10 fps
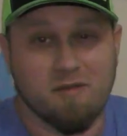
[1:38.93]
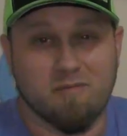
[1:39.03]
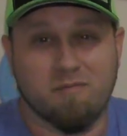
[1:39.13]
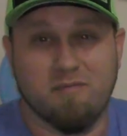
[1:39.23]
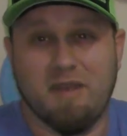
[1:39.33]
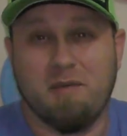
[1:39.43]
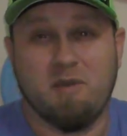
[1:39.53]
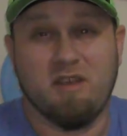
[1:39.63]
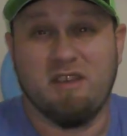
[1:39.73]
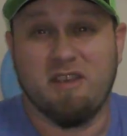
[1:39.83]

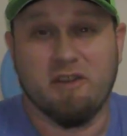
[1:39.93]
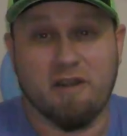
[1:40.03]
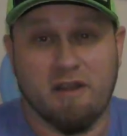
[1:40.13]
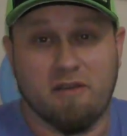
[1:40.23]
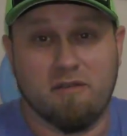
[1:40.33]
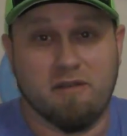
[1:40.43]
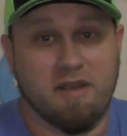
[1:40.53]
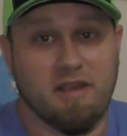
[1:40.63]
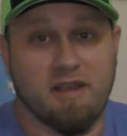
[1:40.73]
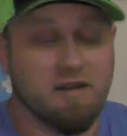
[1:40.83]
maybe a year now,
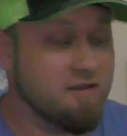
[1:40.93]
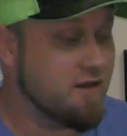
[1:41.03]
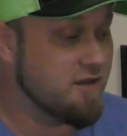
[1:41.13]
and